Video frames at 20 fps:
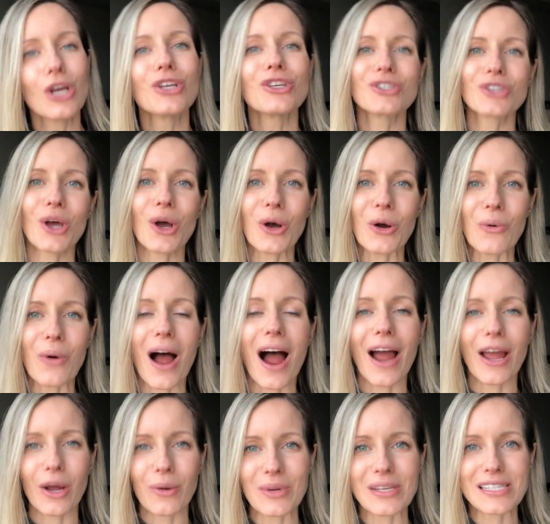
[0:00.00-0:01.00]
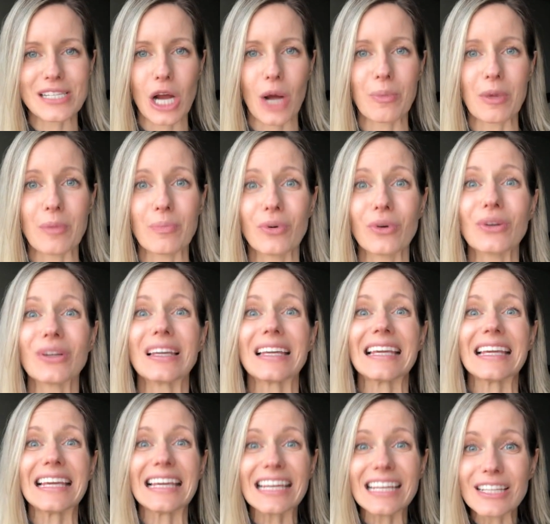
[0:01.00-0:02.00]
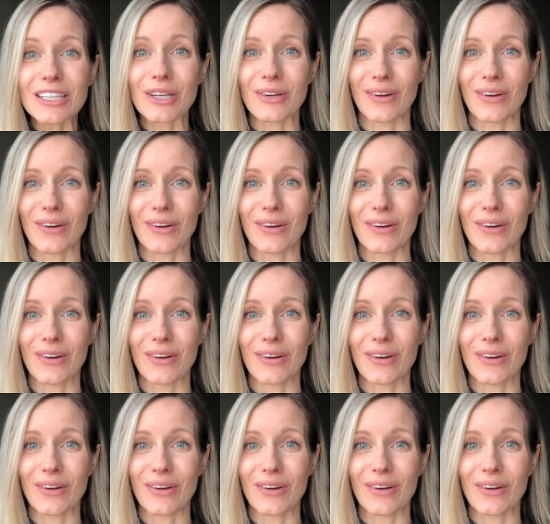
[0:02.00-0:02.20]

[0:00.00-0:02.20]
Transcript: So I always tell people eat